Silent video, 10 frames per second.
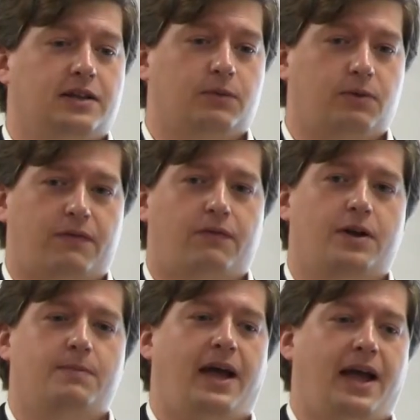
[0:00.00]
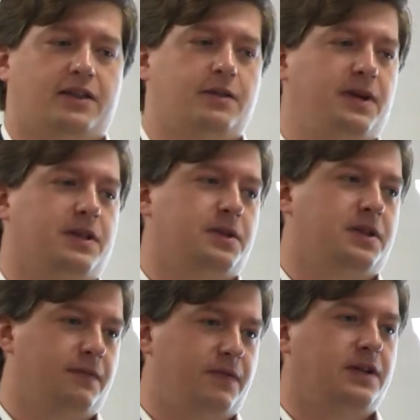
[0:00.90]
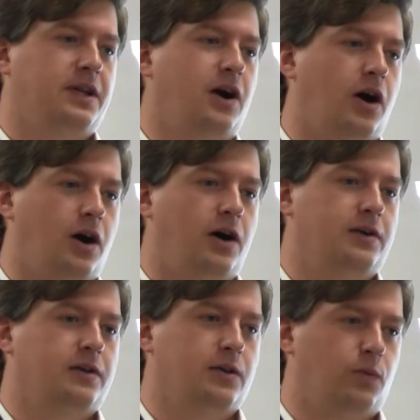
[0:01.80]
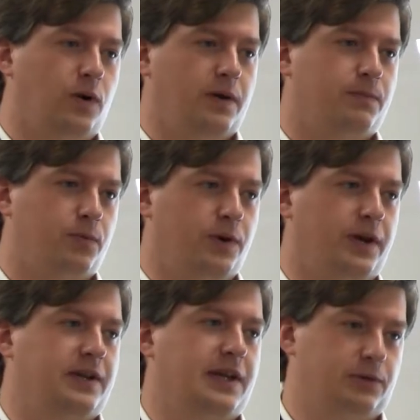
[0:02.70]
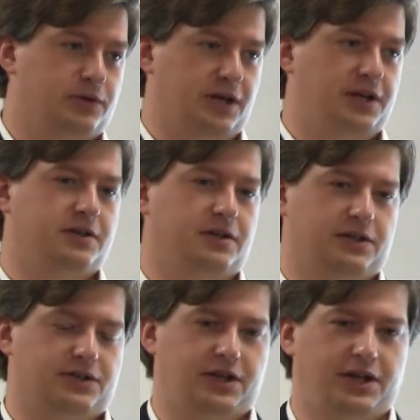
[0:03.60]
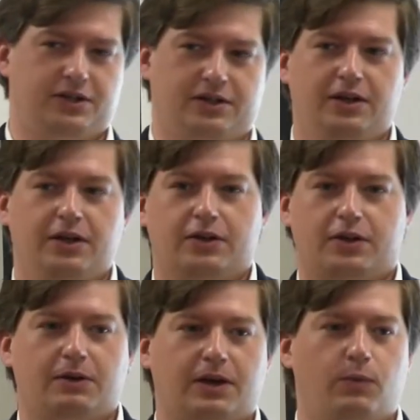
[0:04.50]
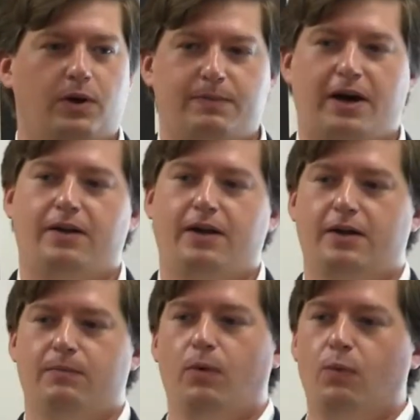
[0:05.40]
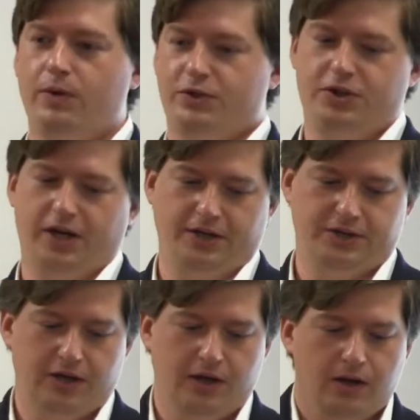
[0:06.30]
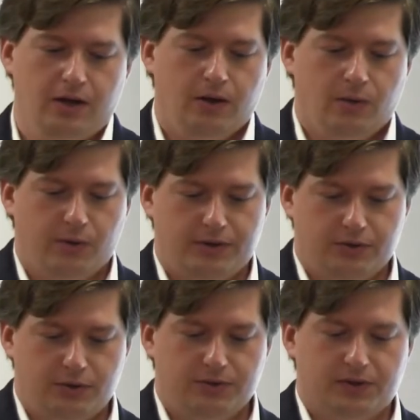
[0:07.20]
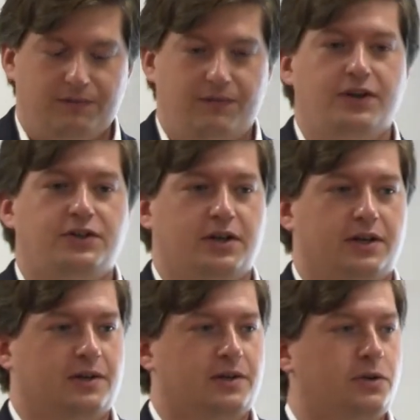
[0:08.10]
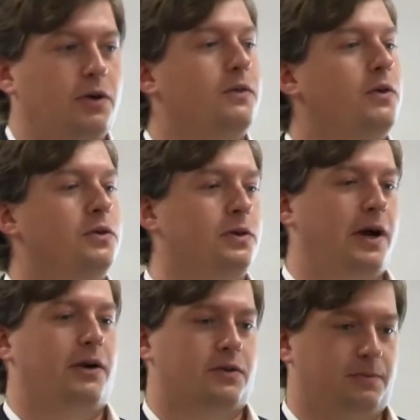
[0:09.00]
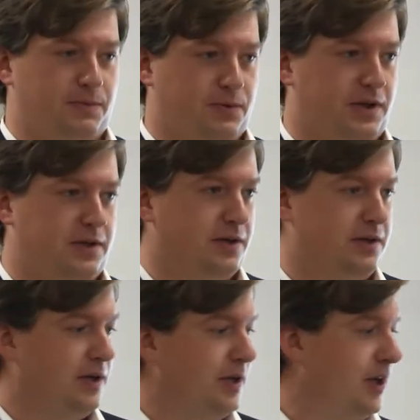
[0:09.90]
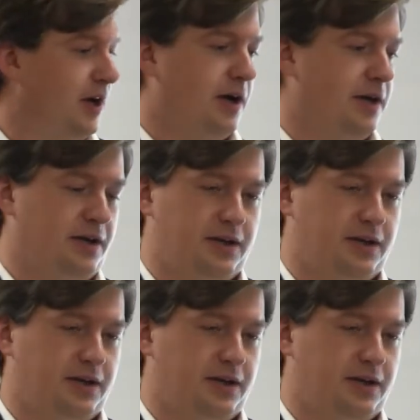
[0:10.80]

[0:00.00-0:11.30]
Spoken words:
the referendum has to be specifically on the one point that was changed in the legislation. So you get one ballot item, one change. What you do in convention, you have no clue how it's going to be presented. In